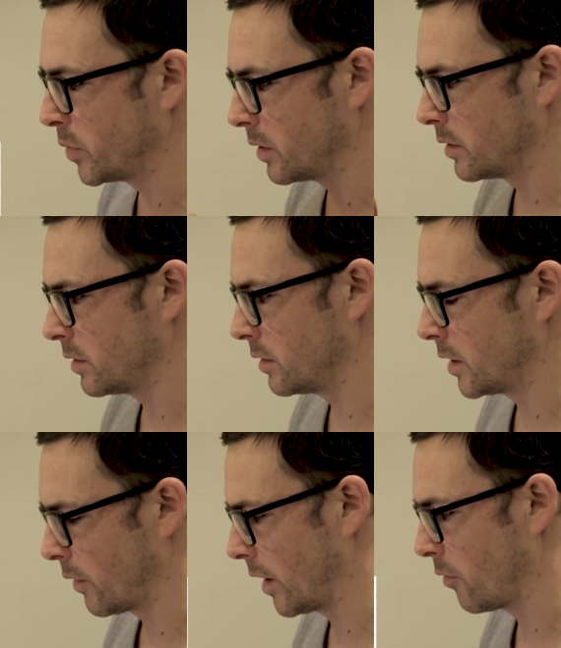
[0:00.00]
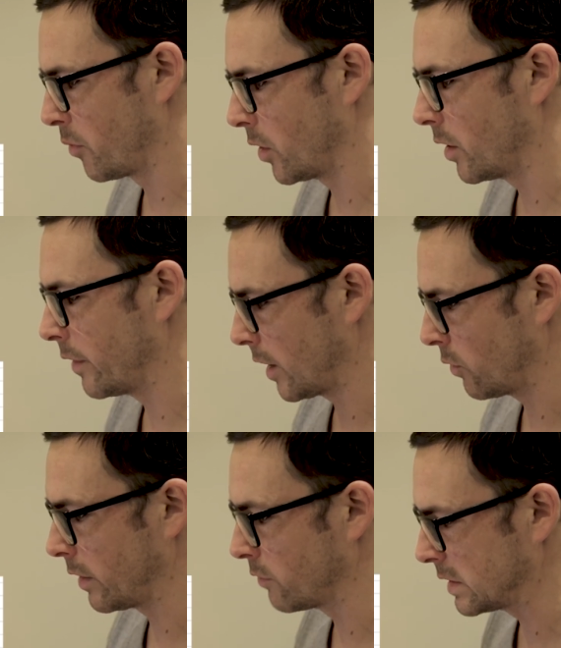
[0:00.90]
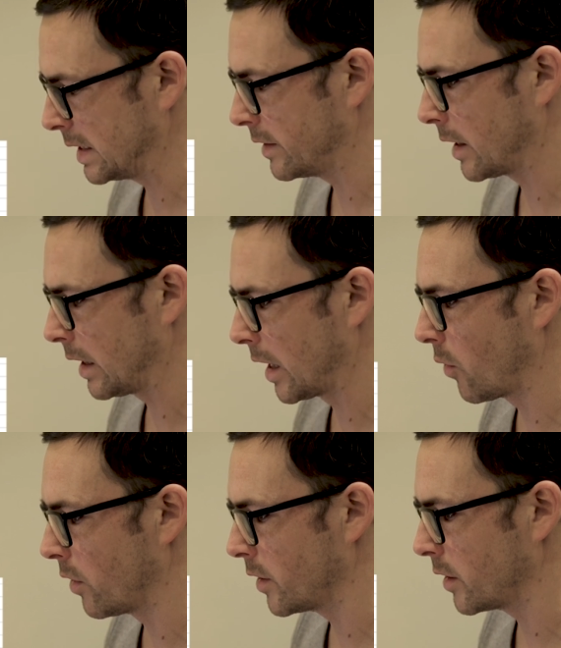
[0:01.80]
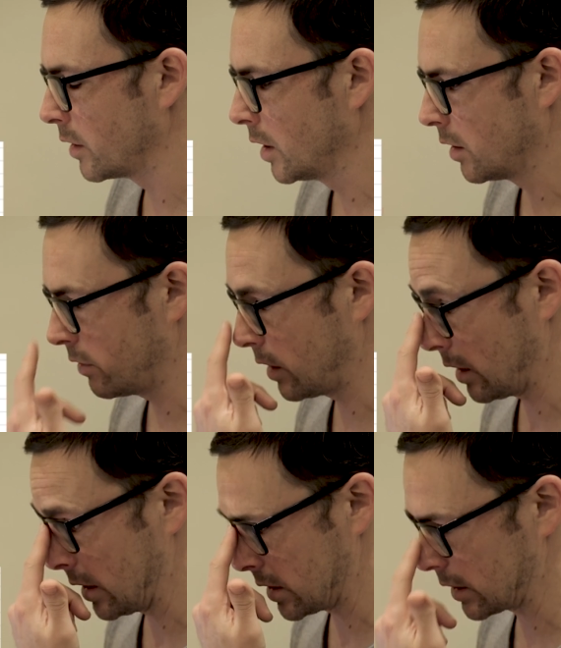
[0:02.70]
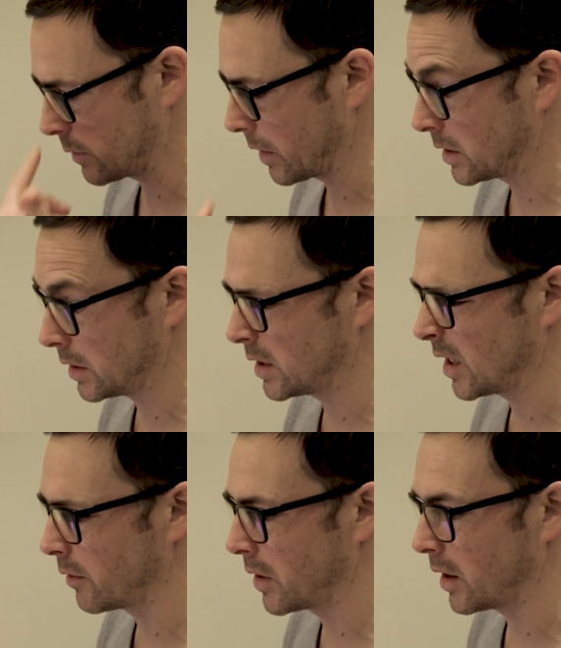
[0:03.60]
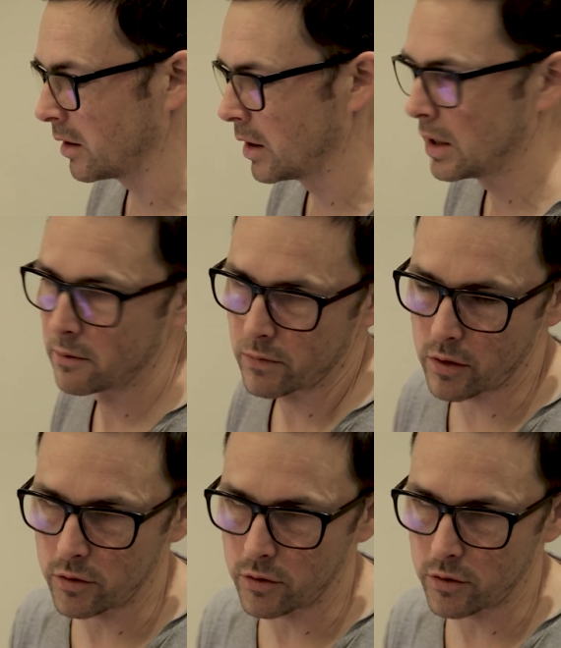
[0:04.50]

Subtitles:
but no output, and that would obviously then lower the its expected COP.